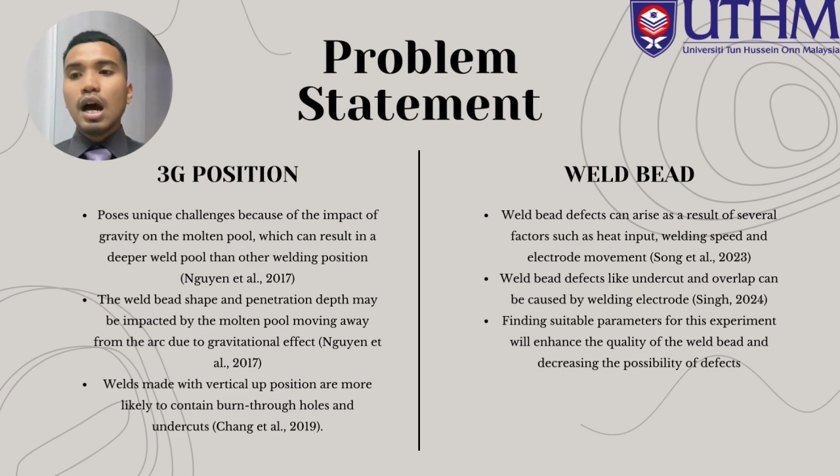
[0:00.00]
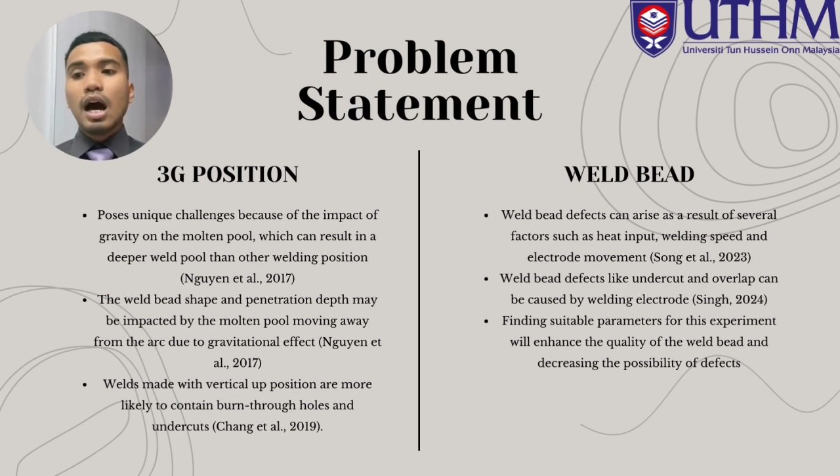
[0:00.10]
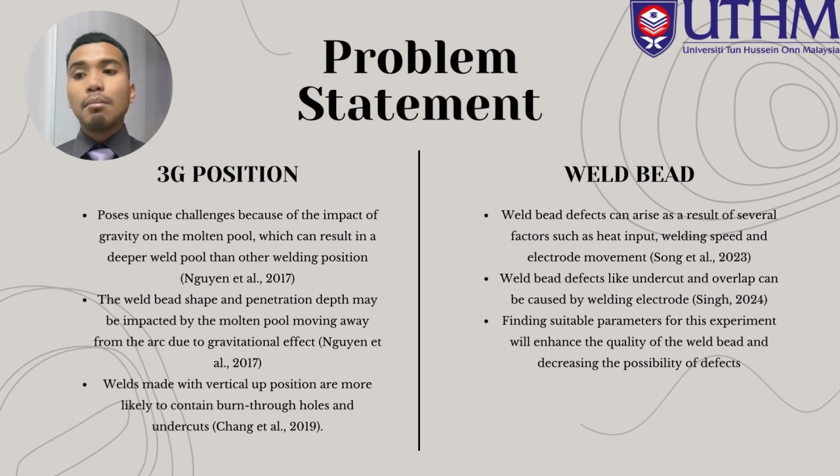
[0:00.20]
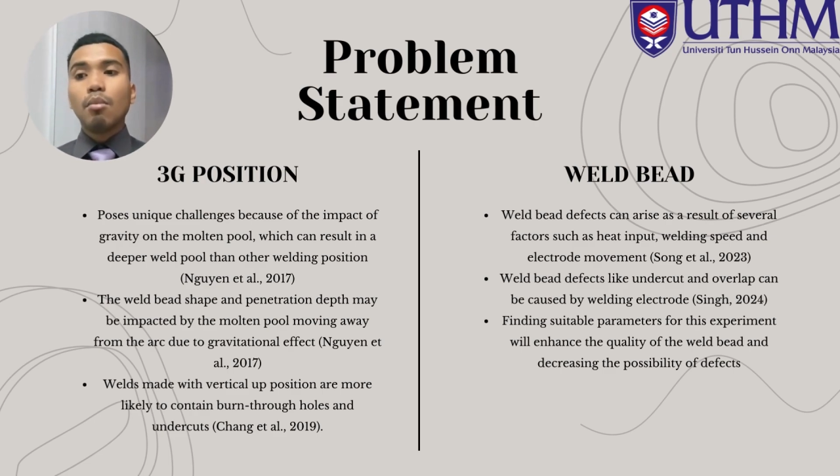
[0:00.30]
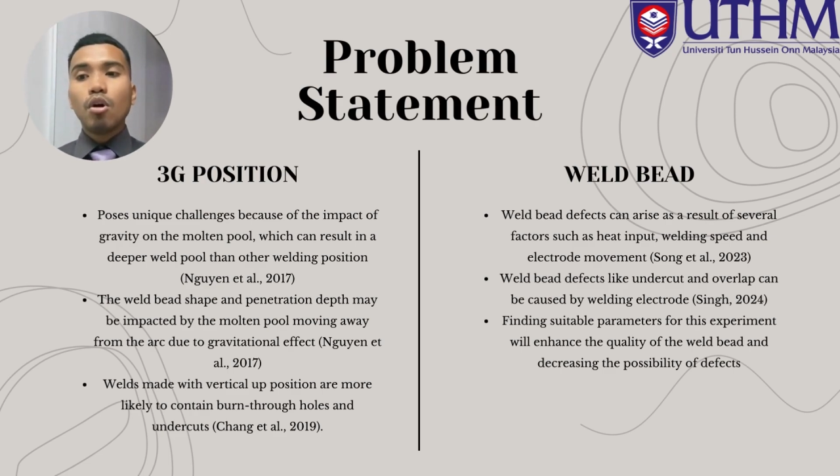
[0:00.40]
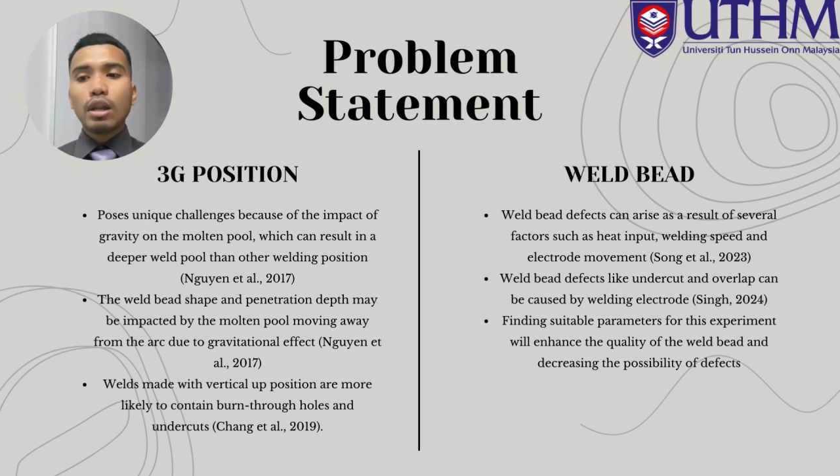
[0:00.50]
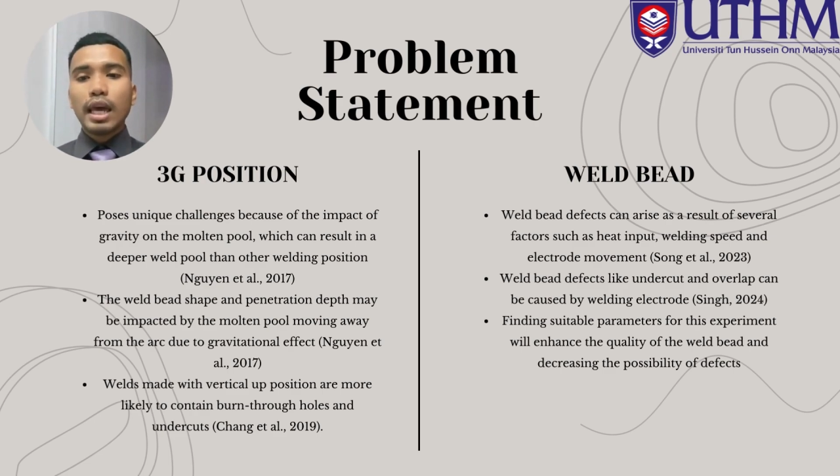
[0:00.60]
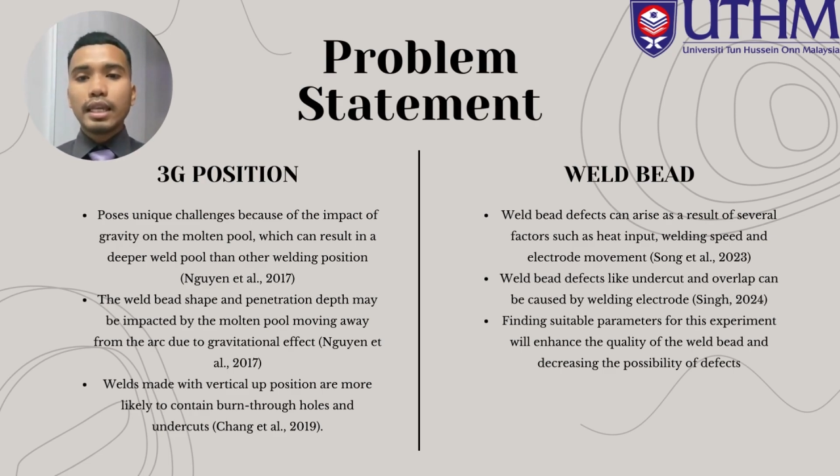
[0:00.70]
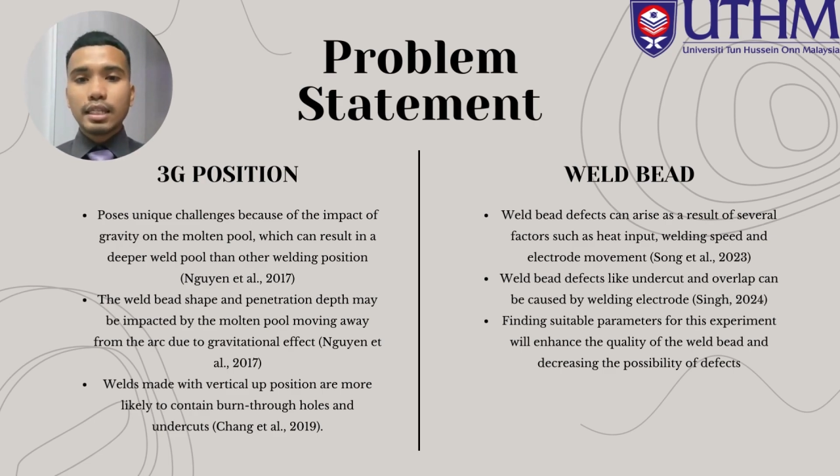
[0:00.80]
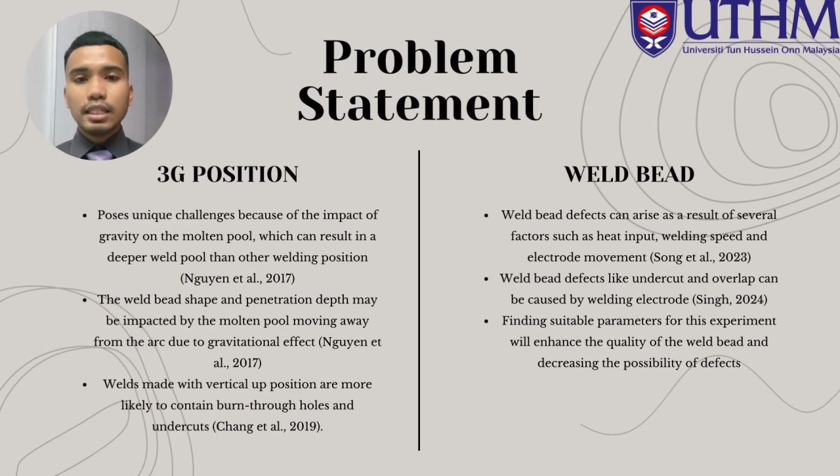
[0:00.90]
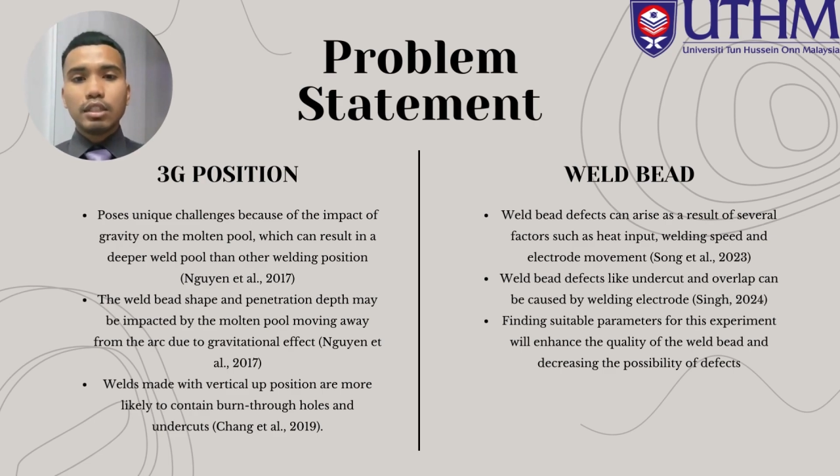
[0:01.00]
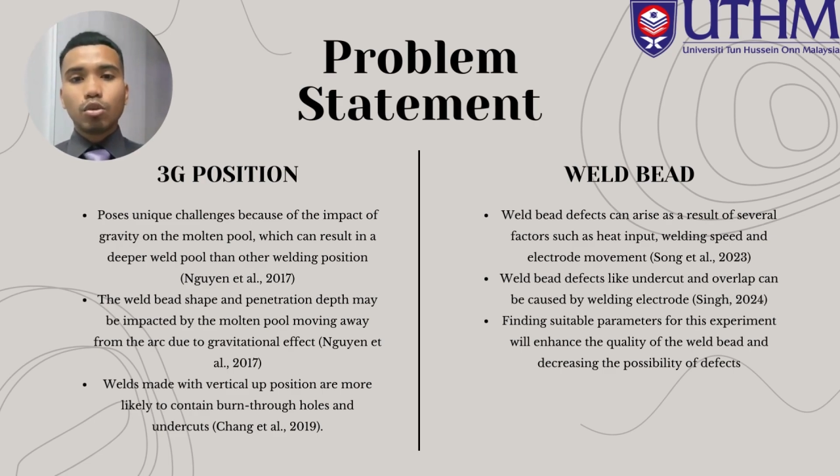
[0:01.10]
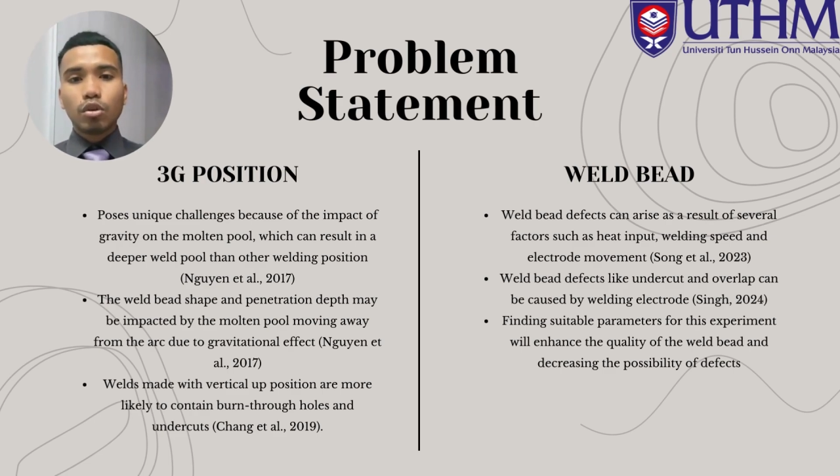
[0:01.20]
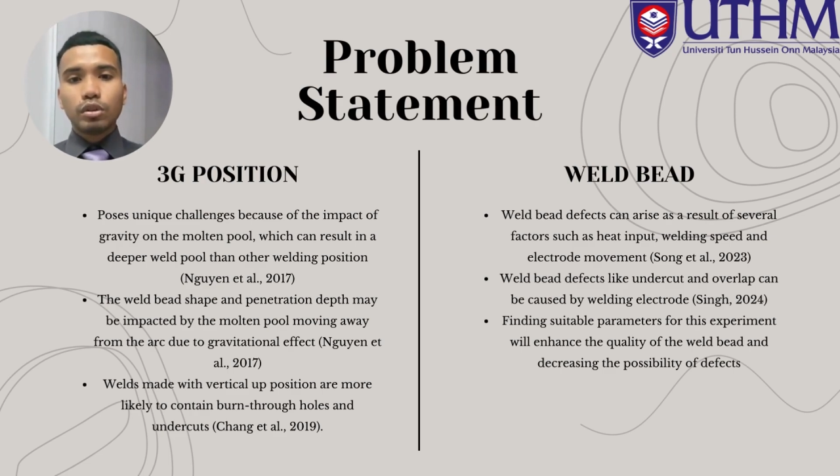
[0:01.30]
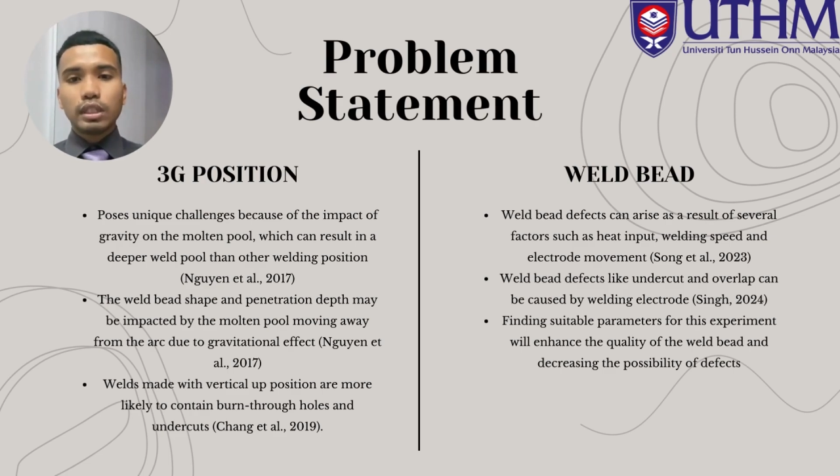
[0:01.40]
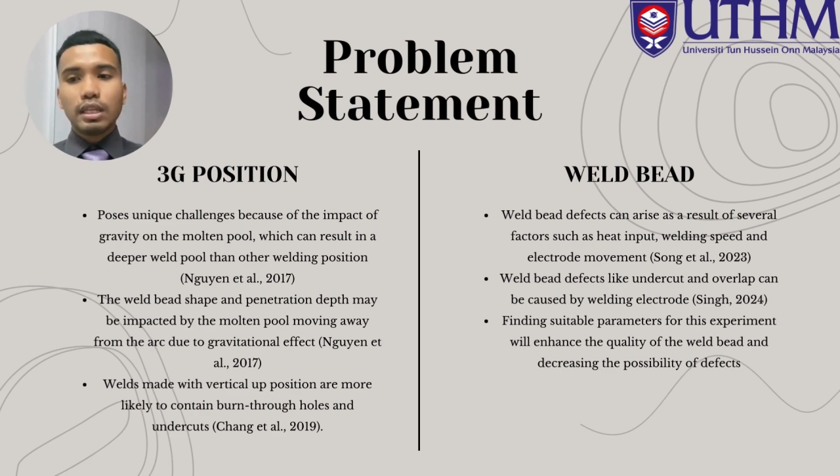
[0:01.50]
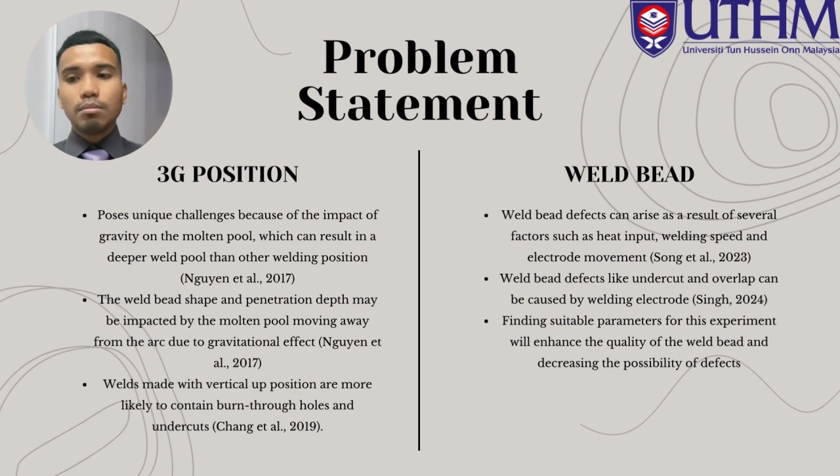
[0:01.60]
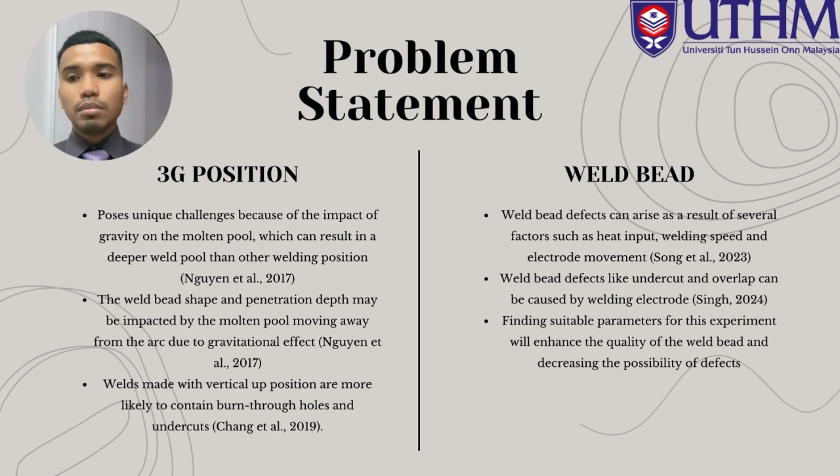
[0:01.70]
are more likely to contain